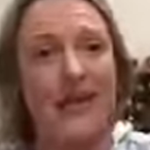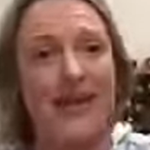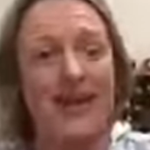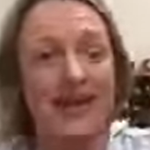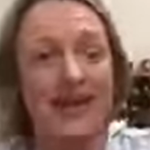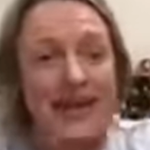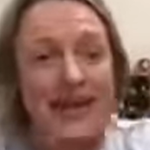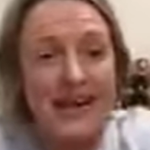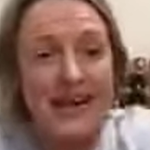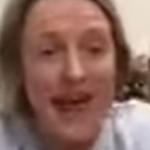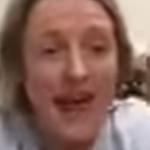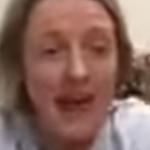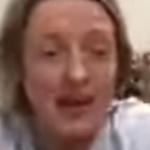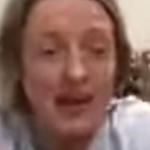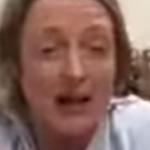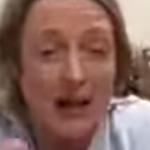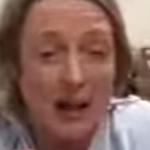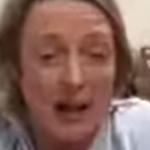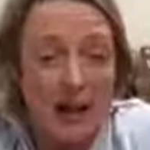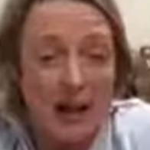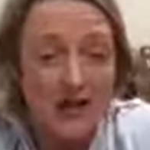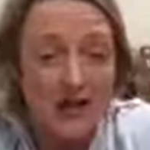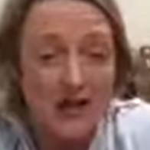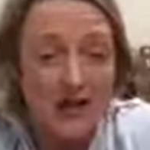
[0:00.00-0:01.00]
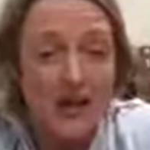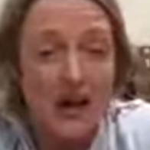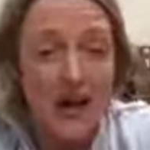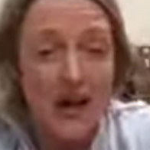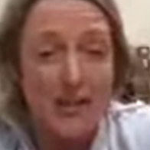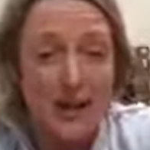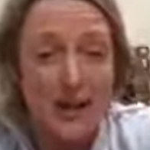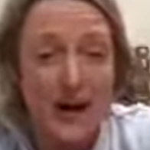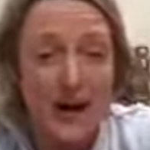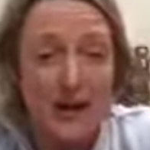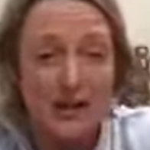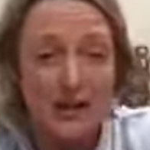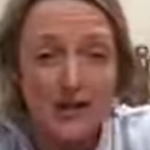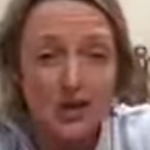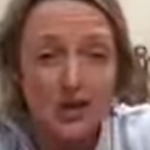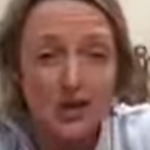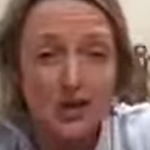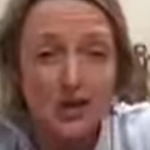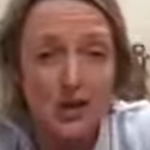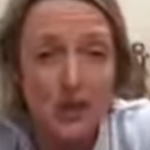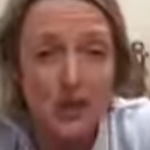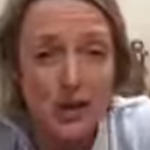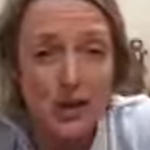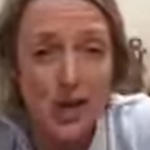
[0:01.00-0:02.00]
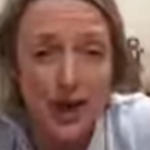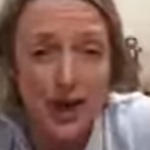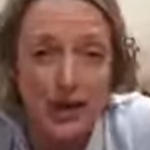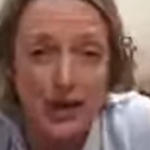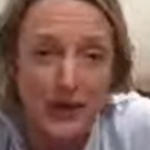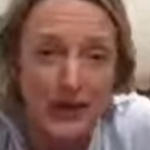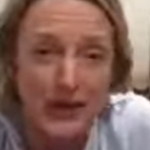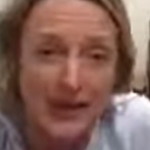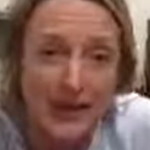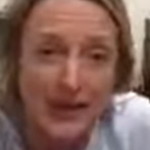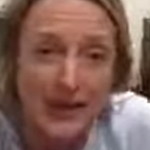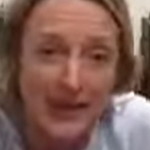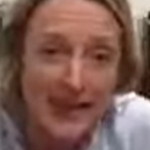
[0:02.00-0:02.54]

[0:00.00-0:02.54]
Inhale, uncurl pelvis. 2 to go.